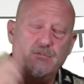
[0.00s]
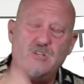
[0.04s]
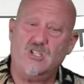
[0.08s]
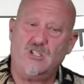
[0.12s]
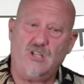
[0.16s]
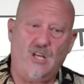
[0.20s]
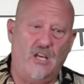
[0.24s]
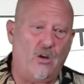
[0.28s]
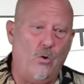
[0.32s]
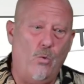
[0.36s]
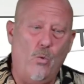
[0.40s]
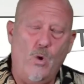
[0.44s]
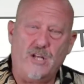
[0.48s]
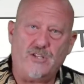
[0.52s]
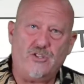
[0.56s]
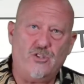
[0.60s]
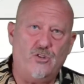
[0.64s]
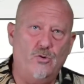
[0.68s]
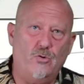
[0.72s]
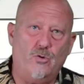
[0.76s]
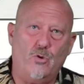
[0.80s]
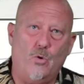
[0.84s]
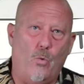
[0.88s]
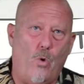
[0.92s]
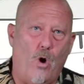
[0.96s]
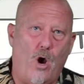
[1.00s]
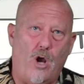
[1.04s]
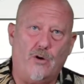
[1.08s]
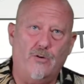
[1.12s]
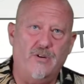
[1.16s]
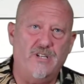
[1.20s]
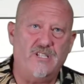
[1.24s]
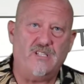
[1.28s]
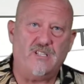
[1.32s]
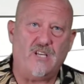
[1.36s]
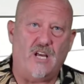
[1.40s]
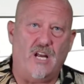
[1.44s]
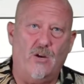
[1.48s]
Just like a wetsuit, the water
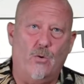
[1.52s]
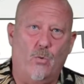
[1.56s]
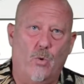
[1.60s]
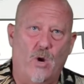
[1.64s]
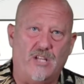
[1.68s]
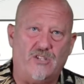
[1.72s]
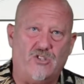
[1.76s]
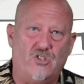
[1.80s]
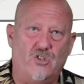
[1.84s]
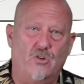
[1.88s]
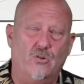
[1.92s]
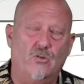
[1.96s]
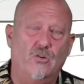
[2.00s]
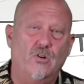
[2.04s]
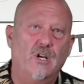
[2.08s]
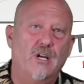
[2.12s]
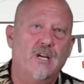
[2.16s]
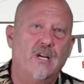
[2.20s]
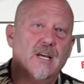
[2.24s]
inside a wetsuit,